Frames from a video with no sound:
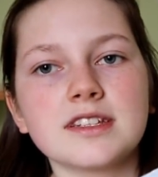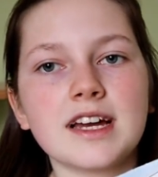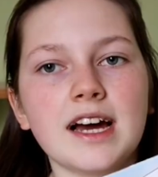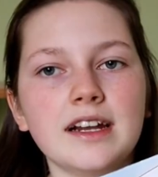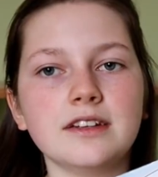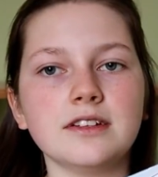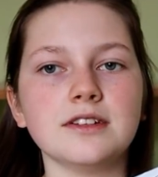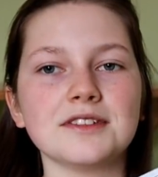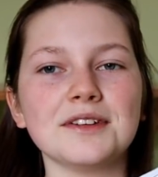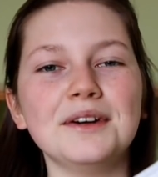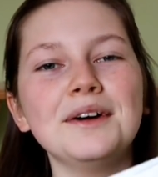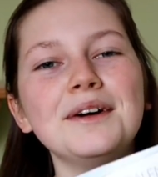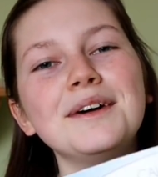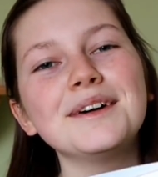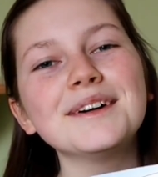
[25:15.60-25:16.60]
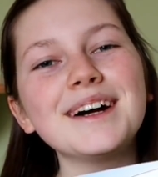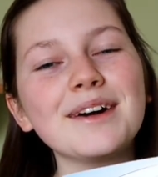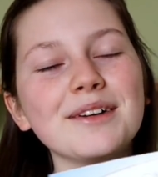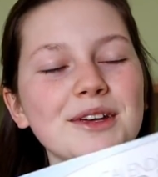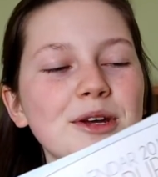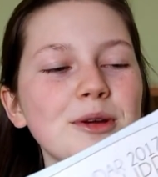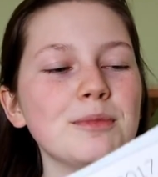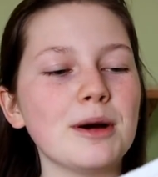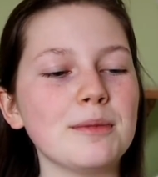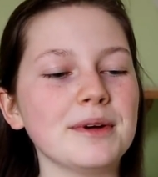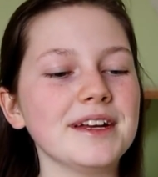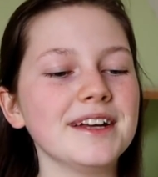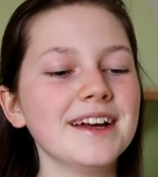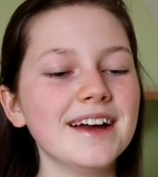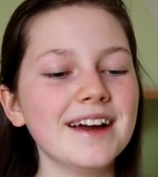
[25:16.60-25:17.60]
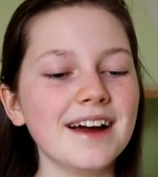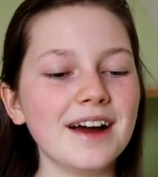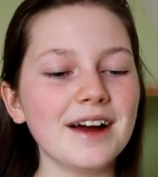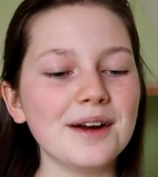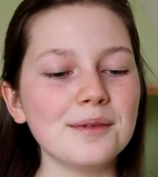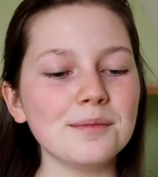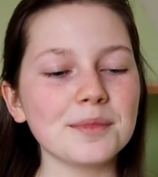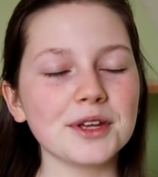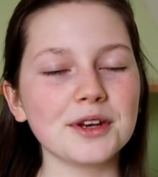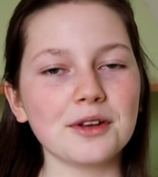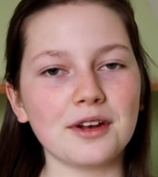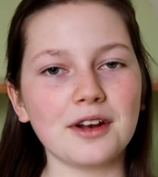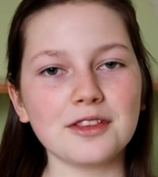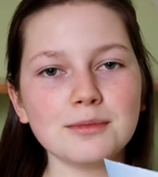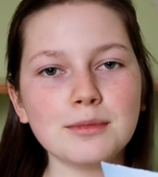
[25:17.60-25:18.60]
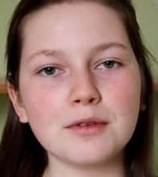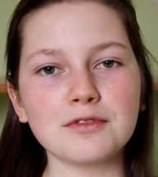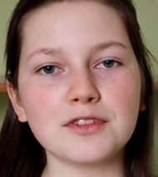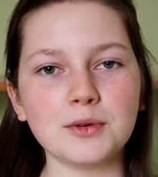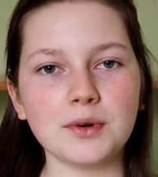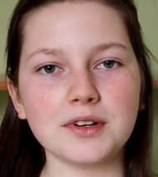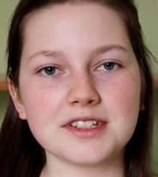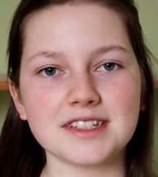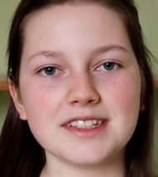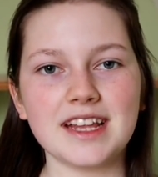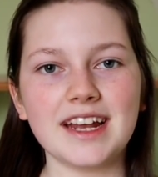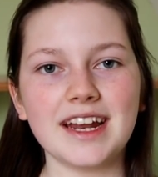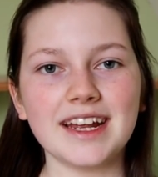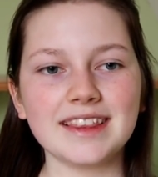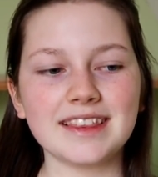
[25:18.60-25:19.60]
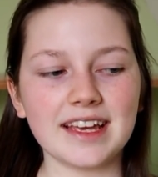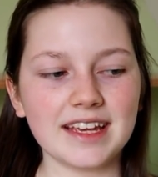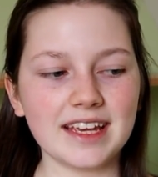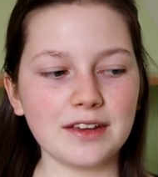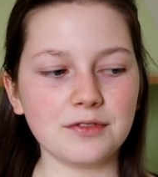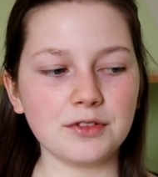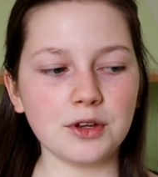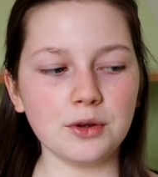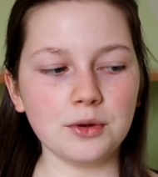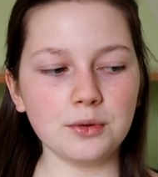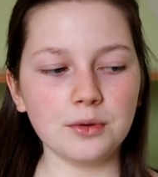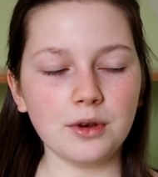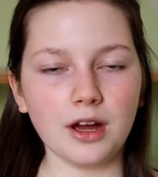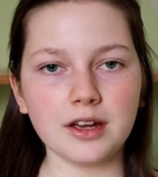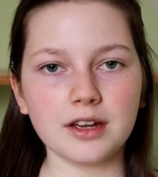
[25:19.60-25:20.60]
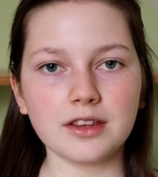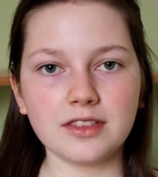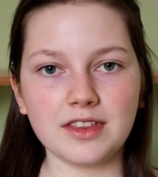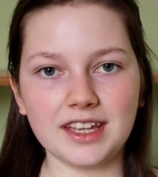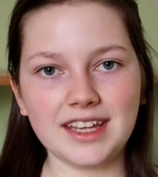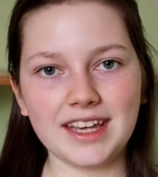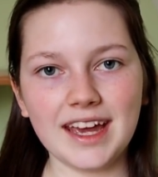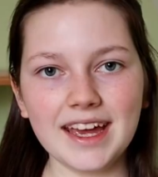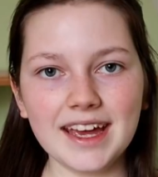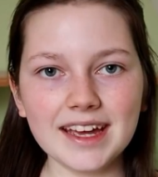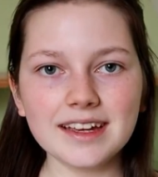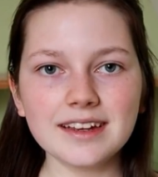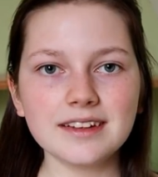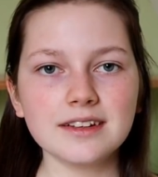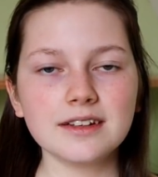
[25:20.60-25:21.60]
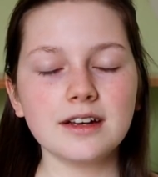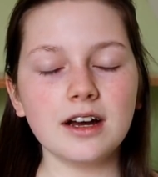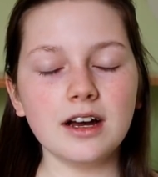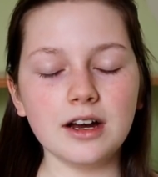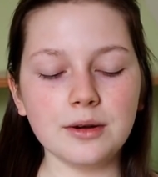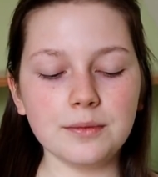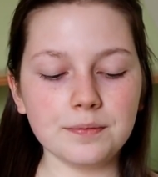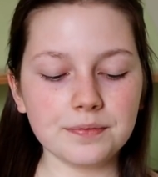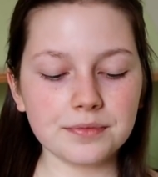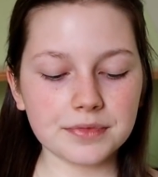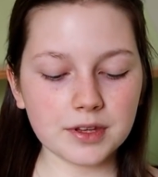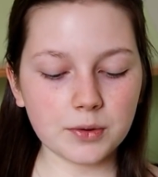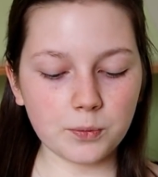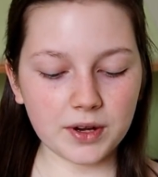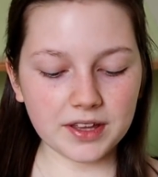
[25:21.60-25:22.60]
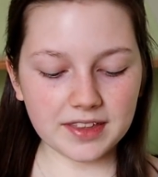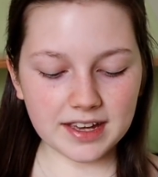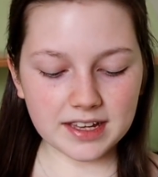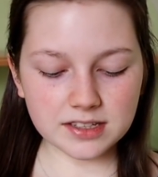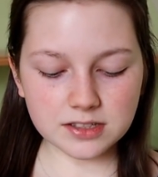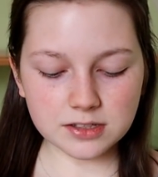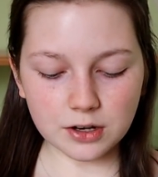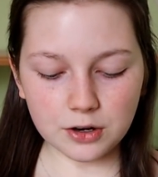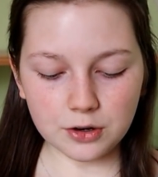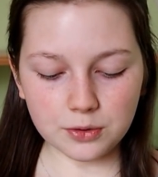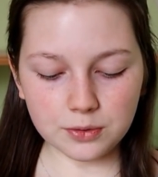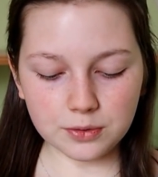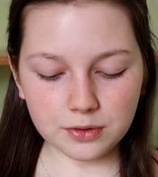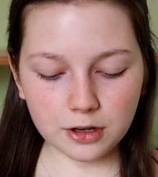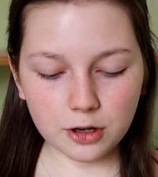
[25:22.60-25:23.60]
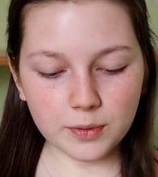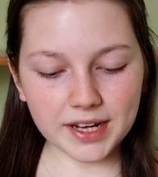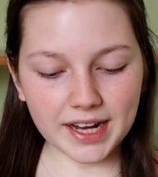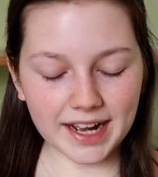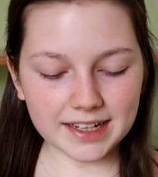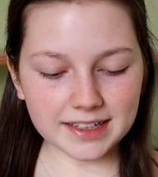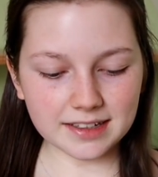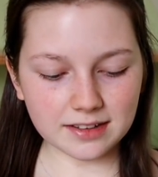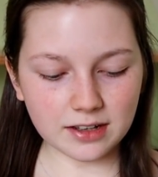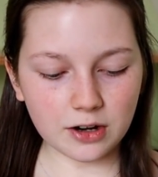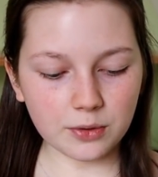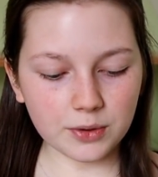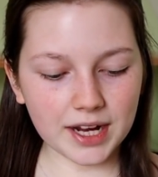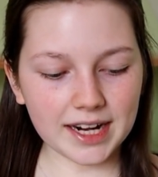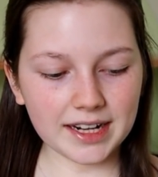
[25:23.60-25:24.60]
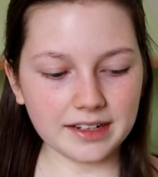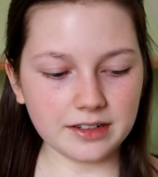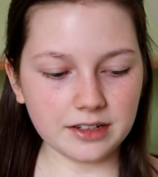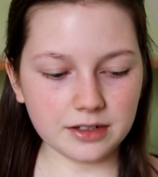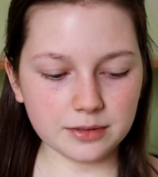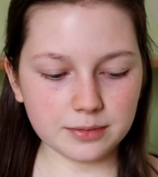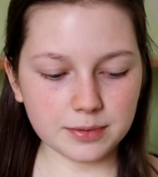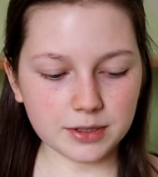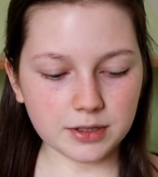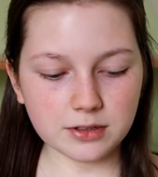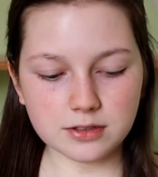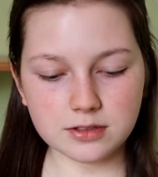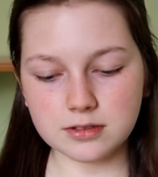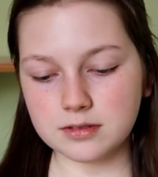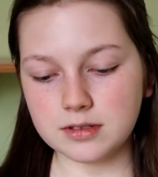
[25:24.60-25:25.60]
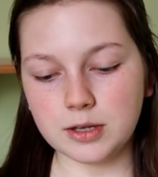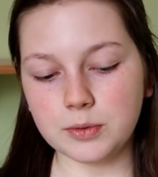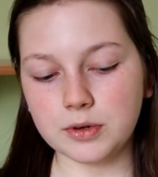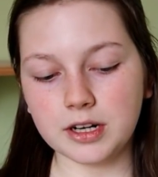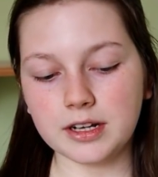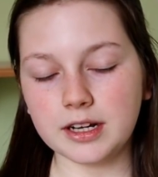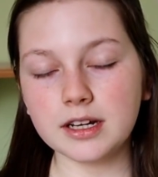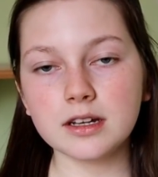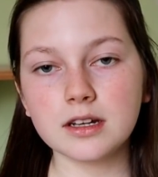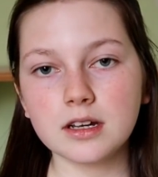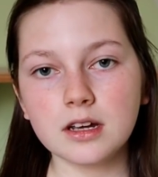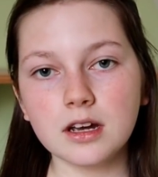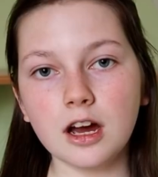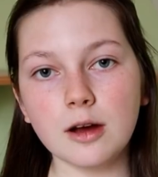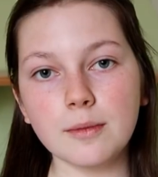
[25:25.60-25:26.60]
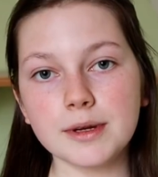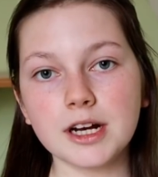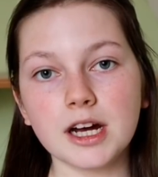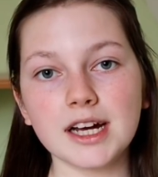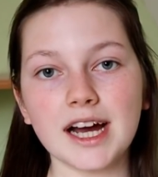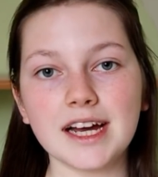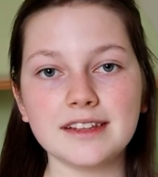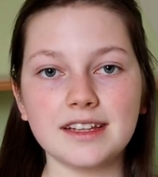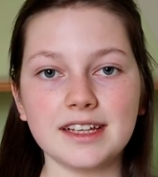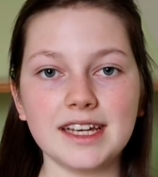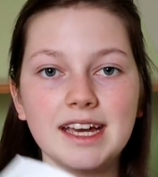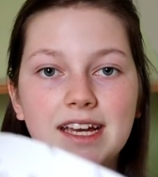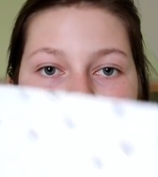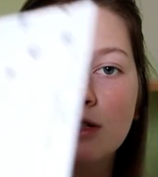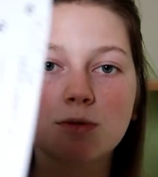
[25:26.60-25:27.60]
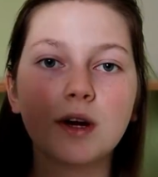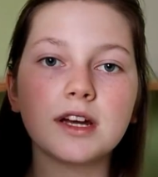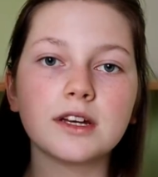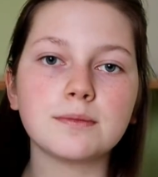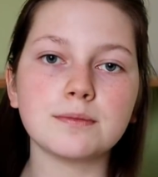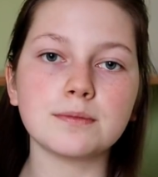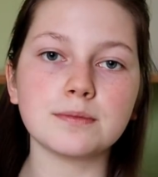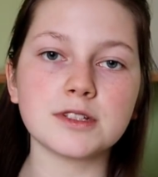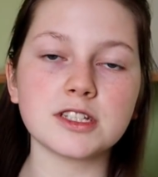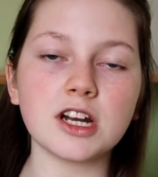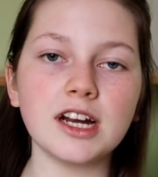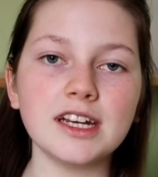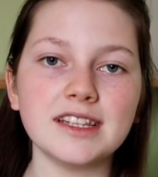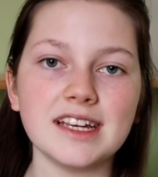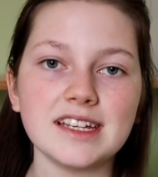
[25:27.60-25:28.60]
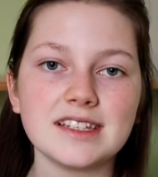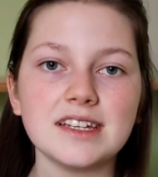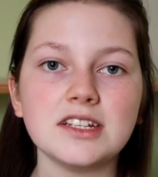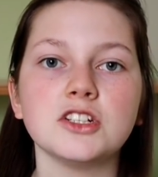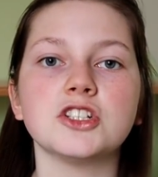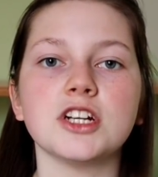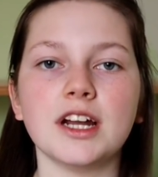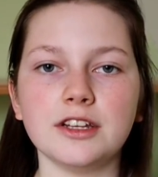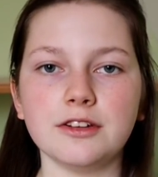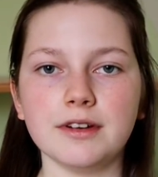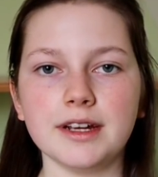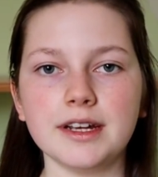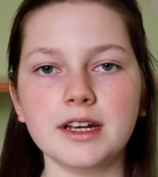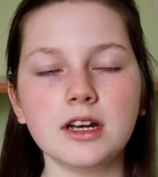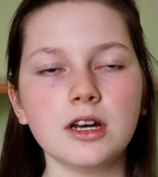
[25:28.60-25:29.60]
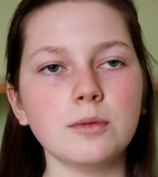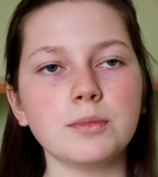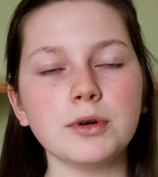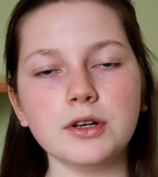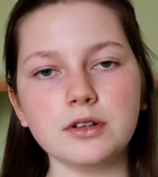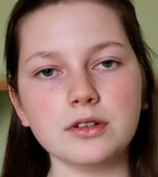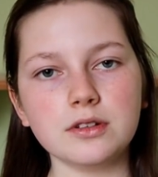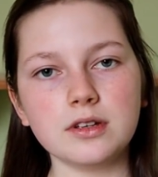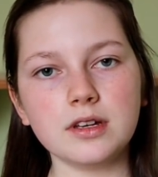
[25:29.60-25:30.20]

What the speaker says: calendars, oh how cute puppy, but you know, like the monthly ones, and then they give you like the year with it. So Louis had the whole calendar because he wanted it, and I had the year. So I started this in January, but